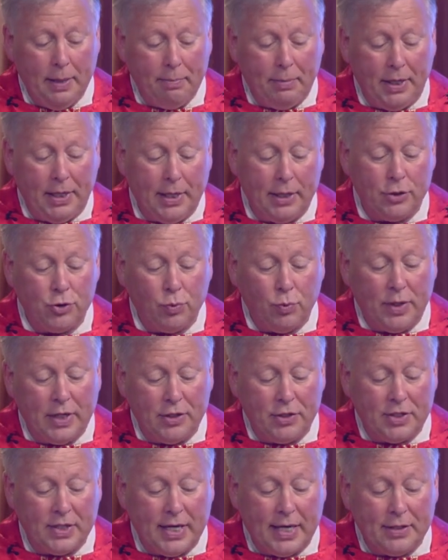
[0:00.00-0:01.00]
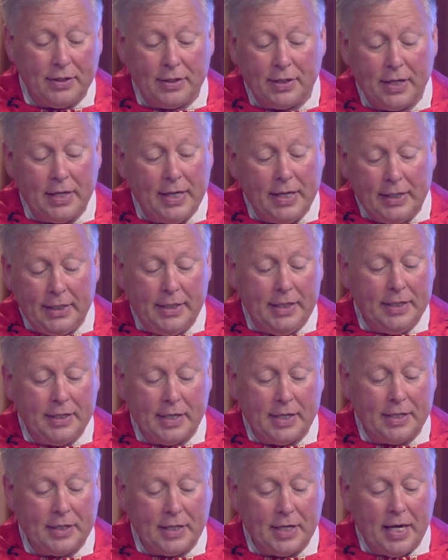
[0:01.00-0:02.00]
Because when it says,
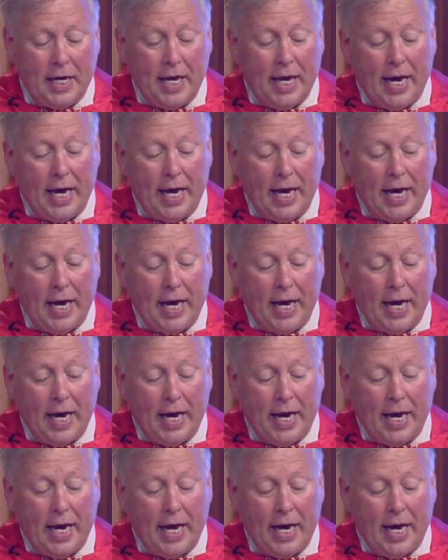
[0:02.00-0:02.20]
Jesus,